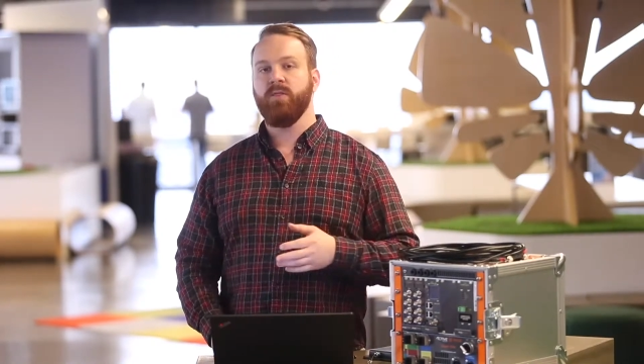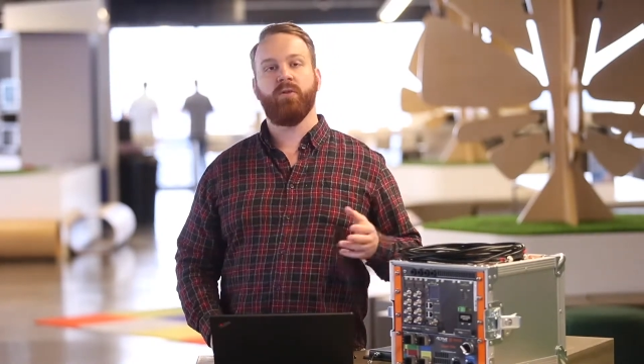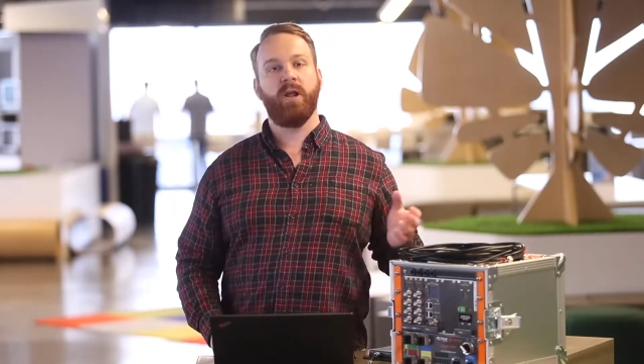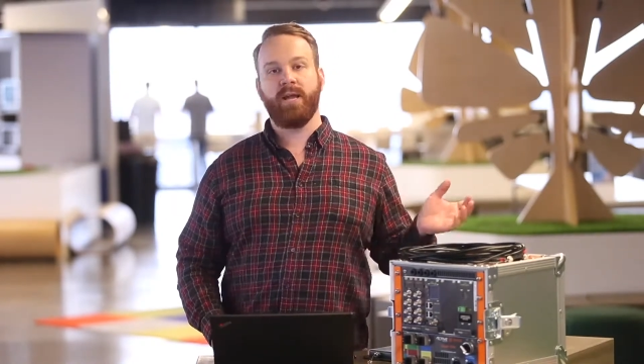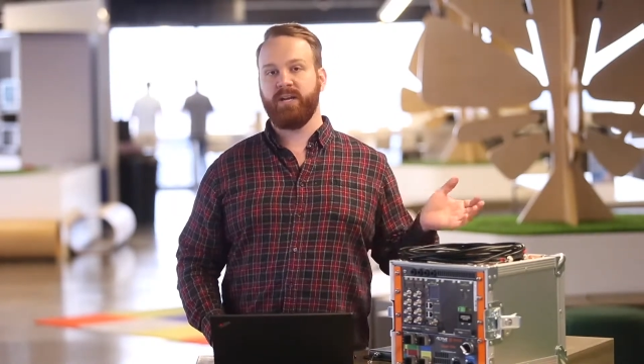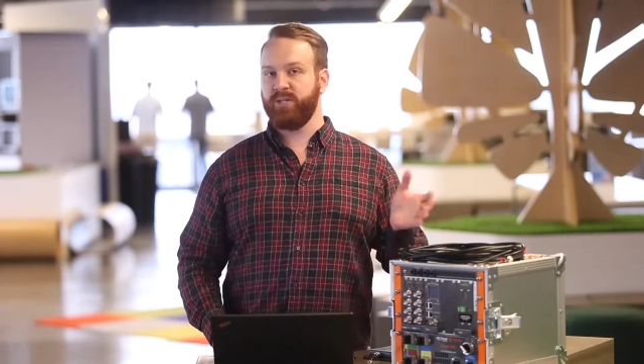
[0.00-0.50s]
they're
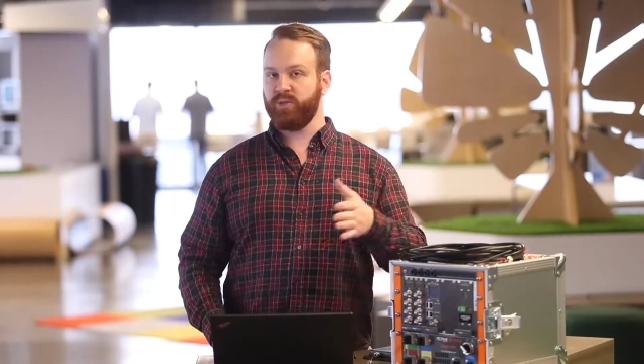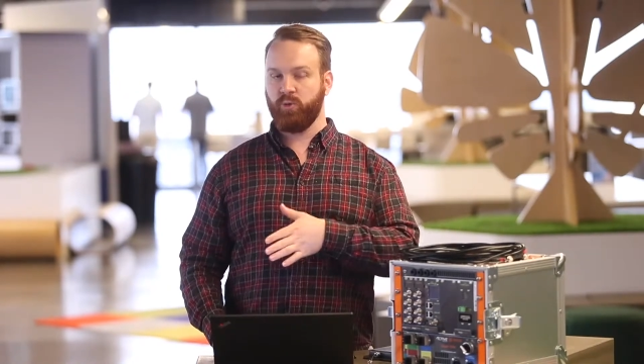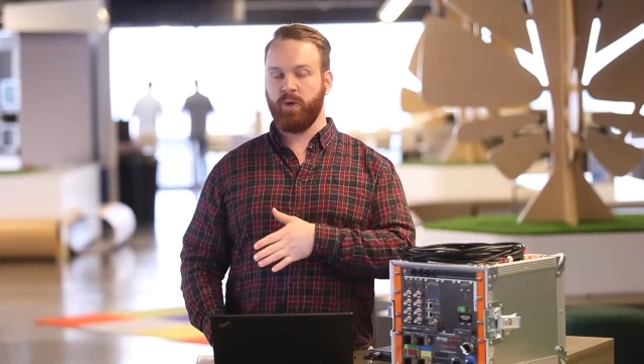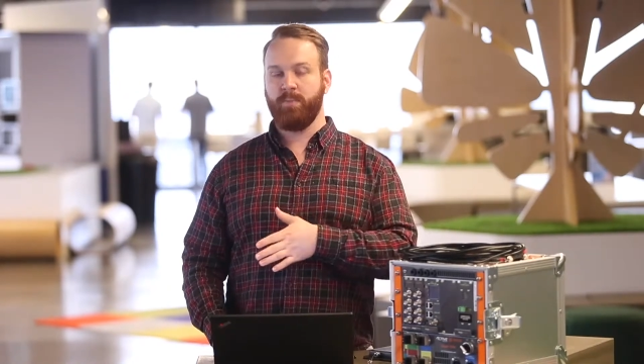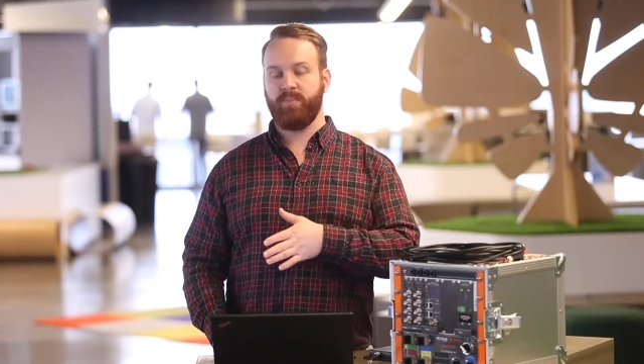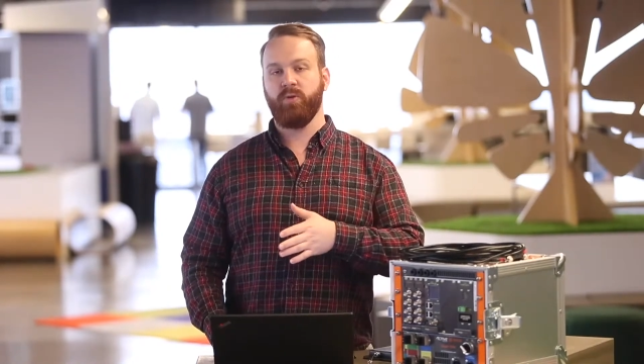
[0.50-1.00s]
not going to
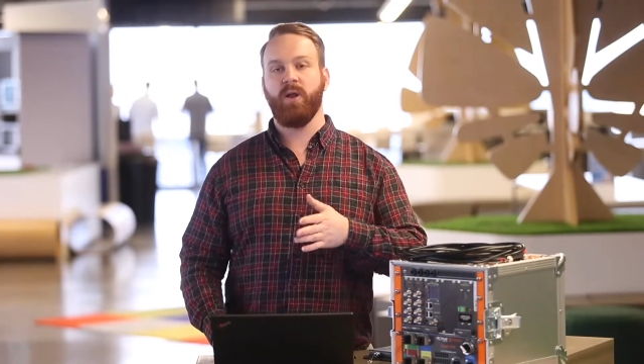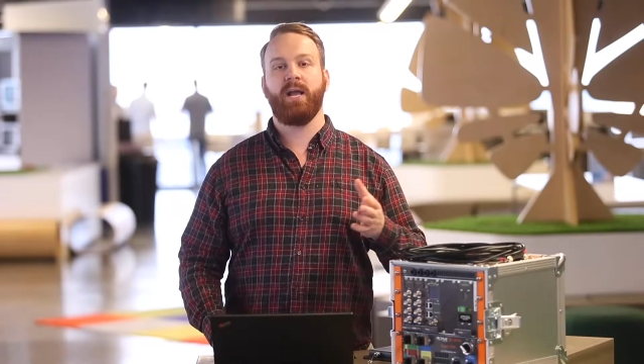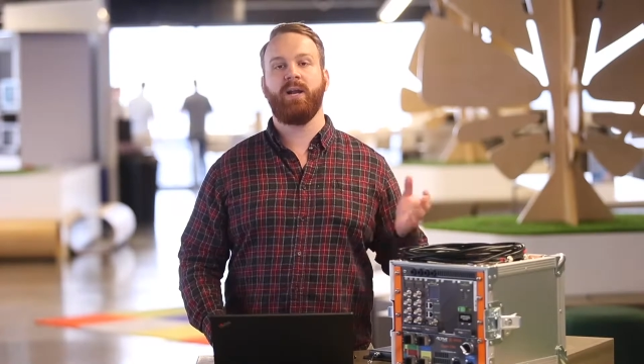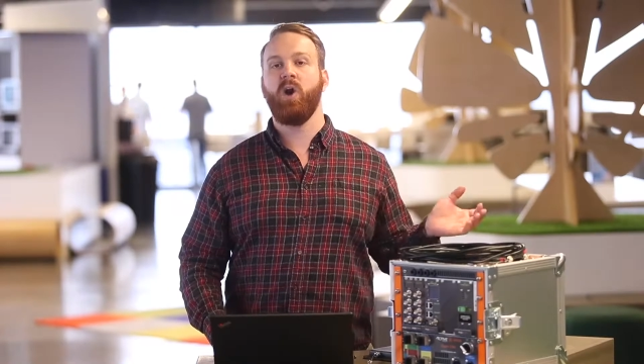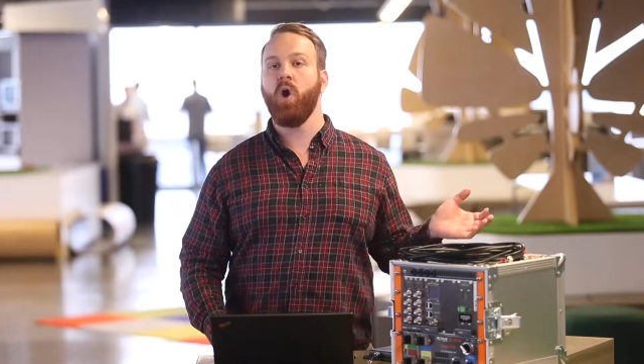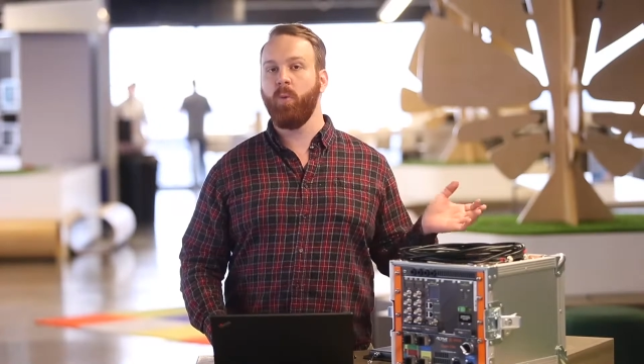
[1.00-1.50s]
trip, they're
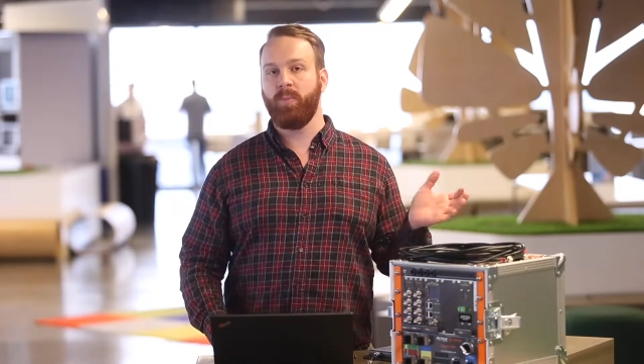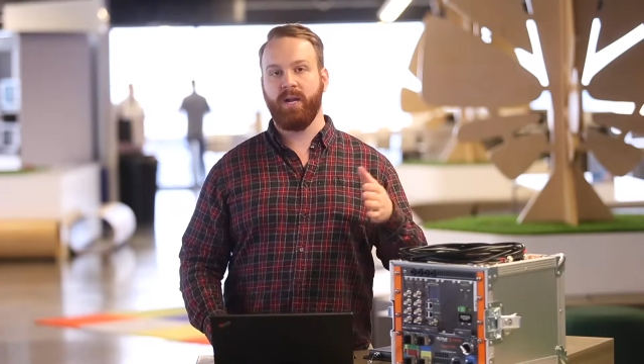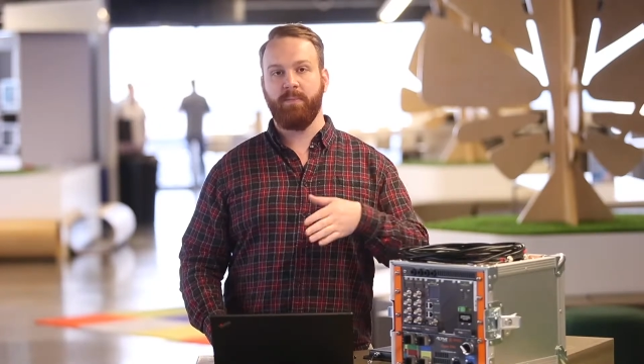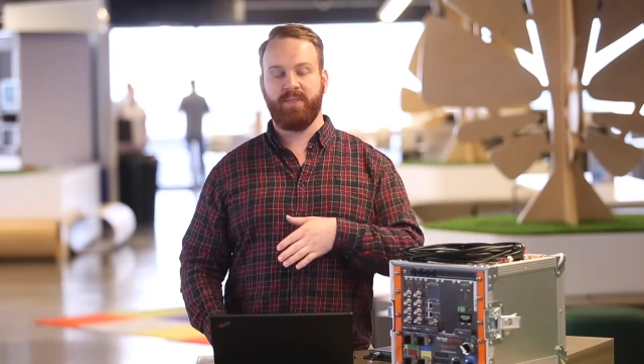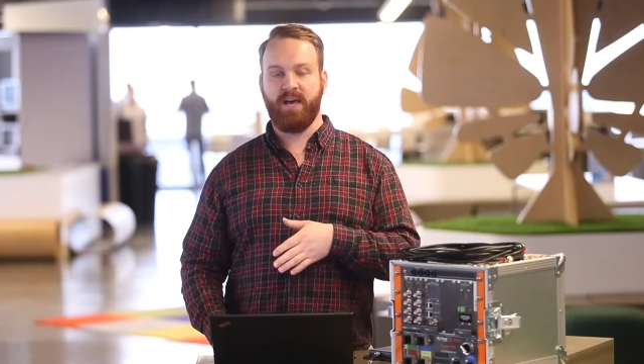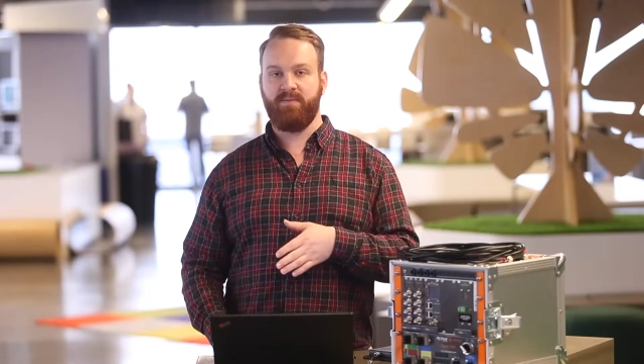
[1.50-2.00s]
not going to open
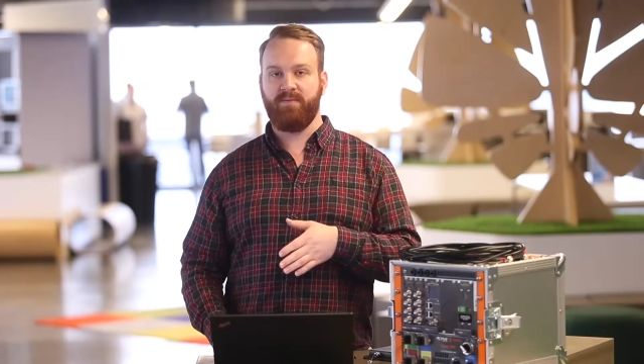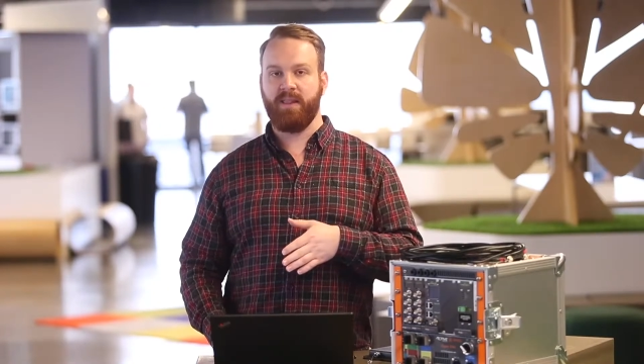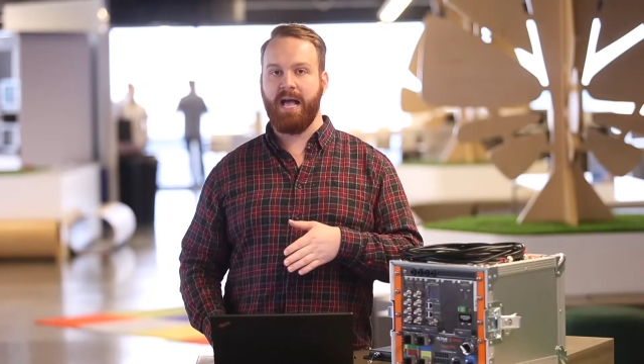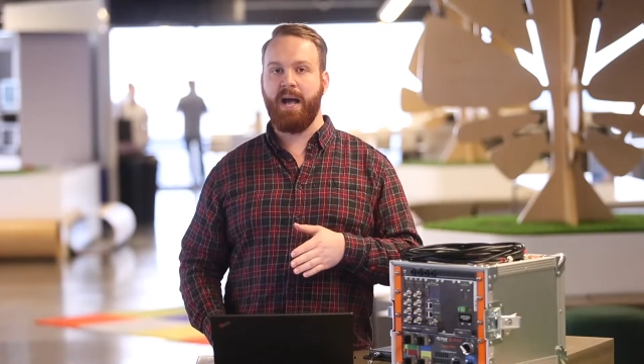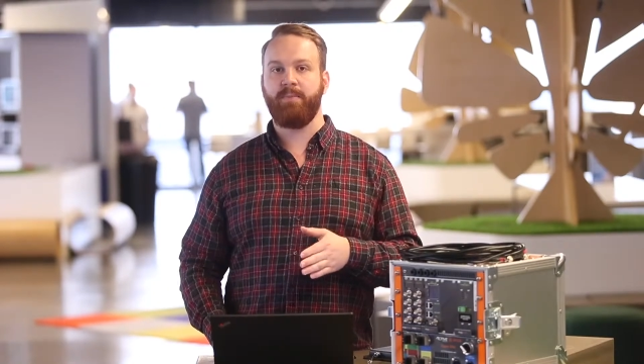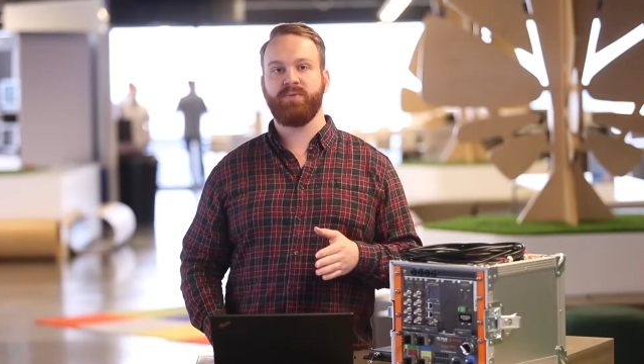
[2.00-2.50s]
up that
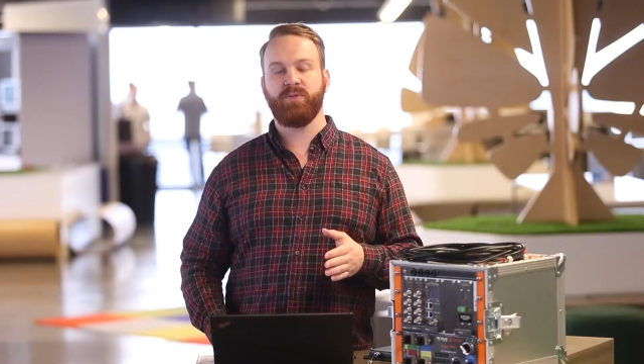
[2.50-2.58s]
flap.